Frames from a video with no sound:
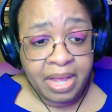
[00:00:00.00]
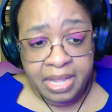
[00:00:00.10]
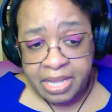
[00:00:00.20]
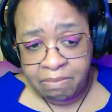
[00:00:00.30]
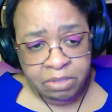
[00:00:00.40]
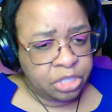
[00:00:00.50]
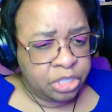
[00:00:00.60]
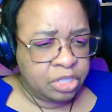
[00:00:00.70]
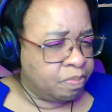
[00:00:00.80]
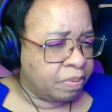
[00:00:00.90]
and that was
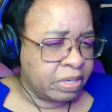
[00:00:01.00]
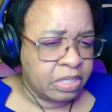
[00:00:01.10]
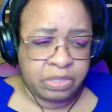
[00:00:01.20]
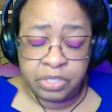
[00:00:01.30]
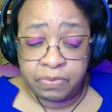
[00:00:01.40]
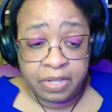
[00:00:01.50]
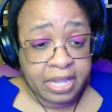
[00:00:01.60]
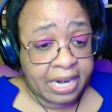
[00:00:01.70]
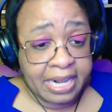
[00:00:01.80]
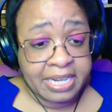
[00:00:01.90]
super unusual.
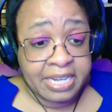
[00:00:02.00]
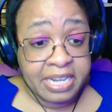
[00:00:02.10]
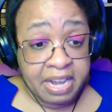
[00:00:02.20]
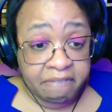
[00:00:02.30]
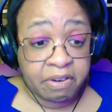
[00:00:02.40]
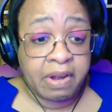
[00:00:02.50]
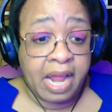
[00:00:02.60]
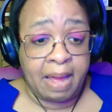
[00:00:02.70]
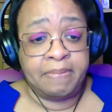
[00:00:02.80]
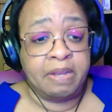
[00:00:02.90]
That had never
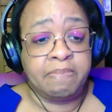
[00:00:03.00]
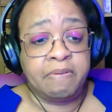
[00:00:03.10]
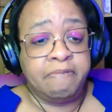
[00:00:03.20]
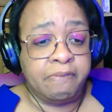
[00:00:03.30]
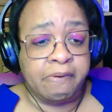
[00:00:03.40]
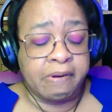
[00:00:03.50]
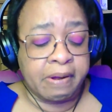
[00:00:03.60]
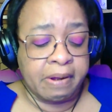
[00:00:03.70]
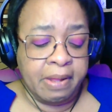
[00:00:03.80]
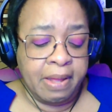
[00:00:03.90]
happened
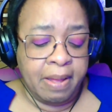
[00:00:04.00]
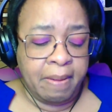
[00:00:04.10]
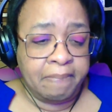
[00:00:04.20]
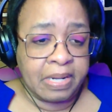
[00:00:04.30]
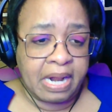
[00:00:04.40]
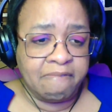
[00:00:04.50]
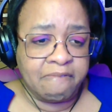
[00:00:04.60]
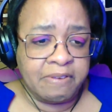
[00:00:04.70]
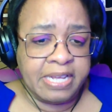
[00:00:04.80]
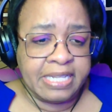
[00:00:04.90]
before. But I
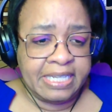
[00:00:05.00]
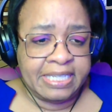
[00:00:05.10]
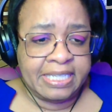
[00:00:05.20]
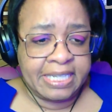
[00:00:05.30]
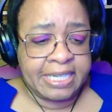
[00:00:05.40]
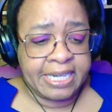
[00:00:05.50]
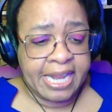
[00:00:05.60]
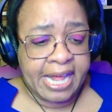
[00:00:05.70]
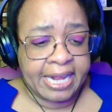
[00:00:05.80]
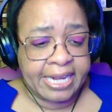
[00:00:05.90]
really did
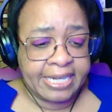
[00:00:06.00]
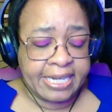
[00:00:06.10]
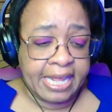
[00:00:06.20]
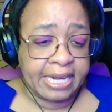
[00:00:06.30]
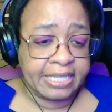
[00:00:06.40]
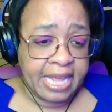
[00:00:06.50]
not connect